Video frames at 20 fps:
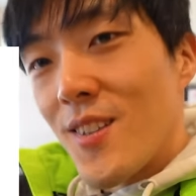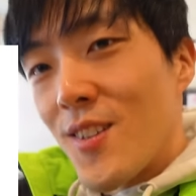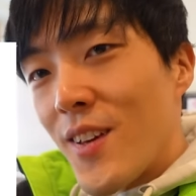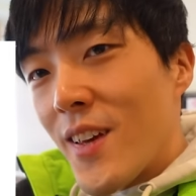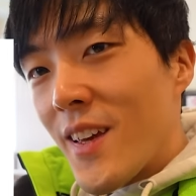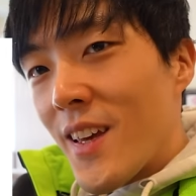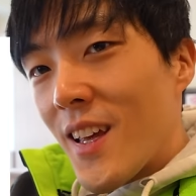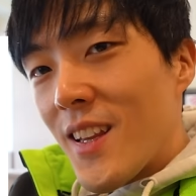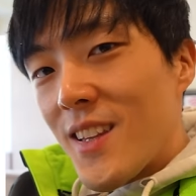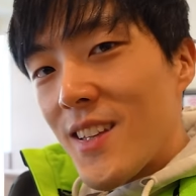You
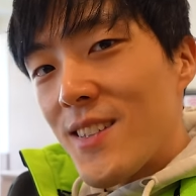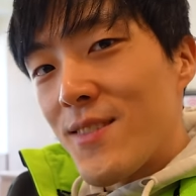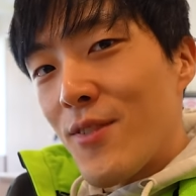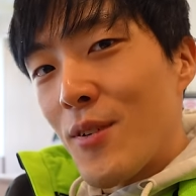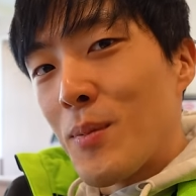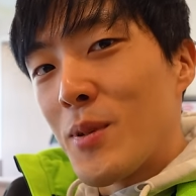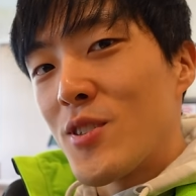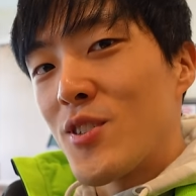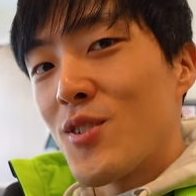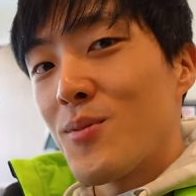can get these
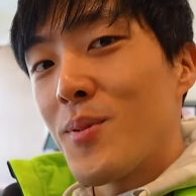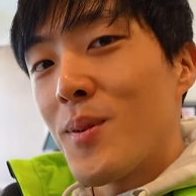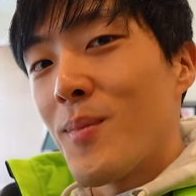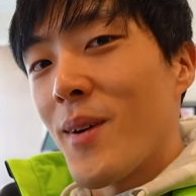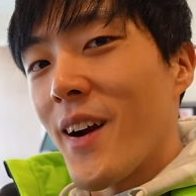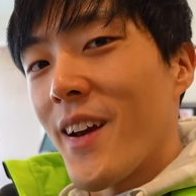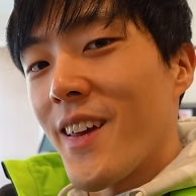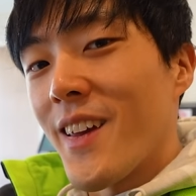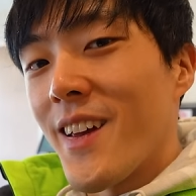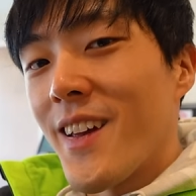from a
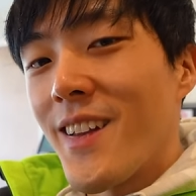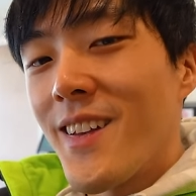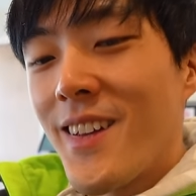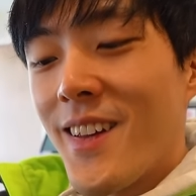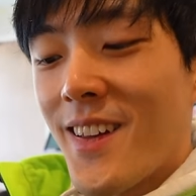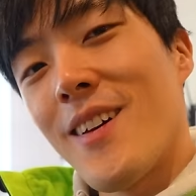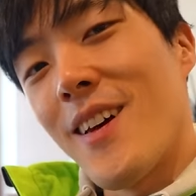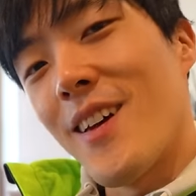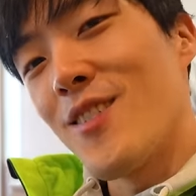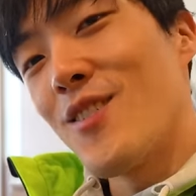supermarket.
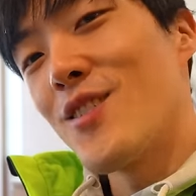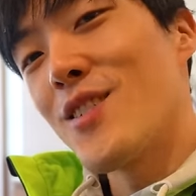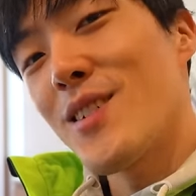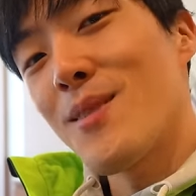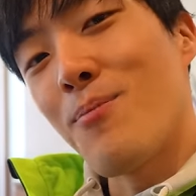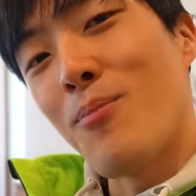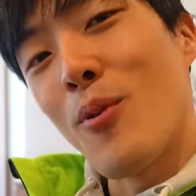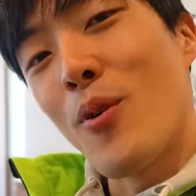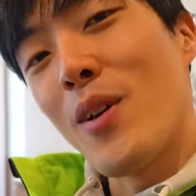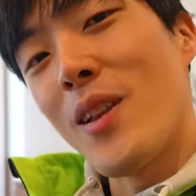And you
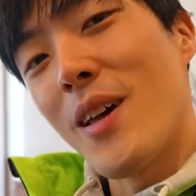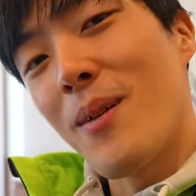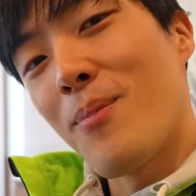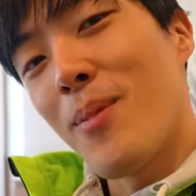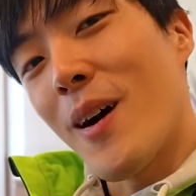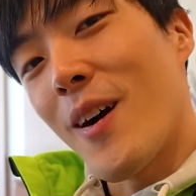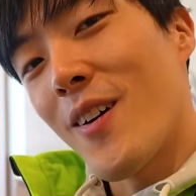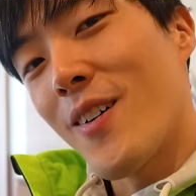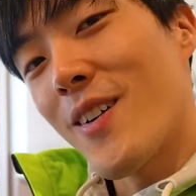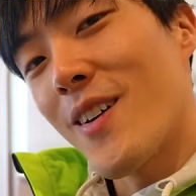just boil that
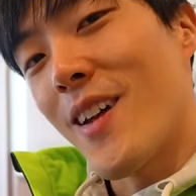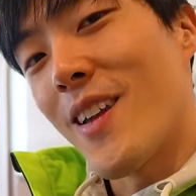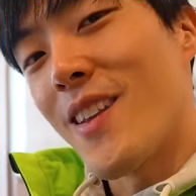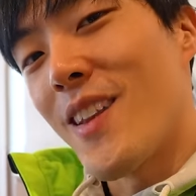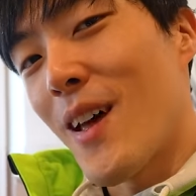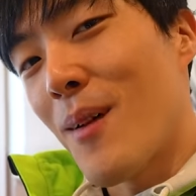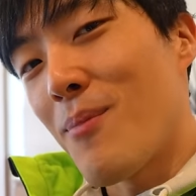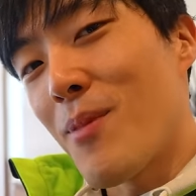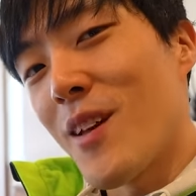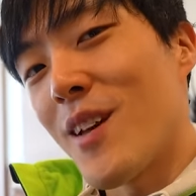powder and
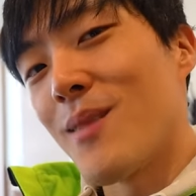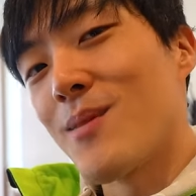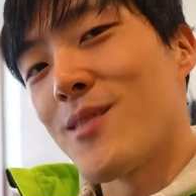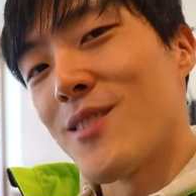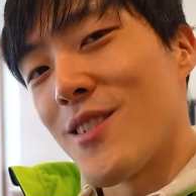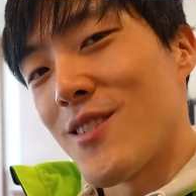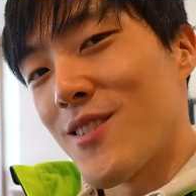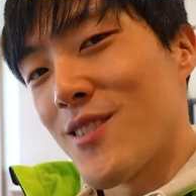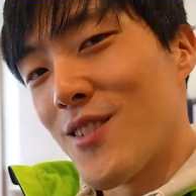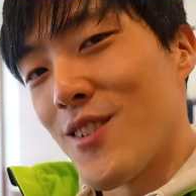that
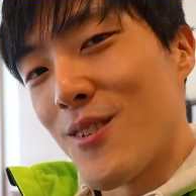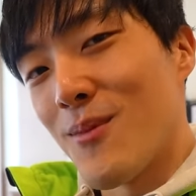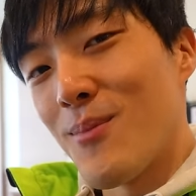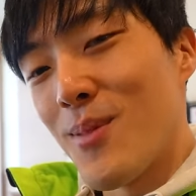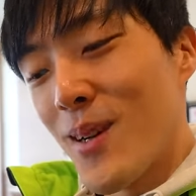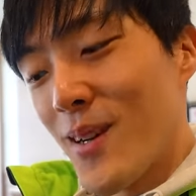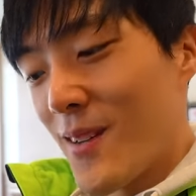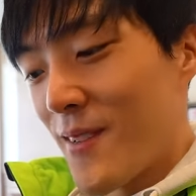becomes the soup.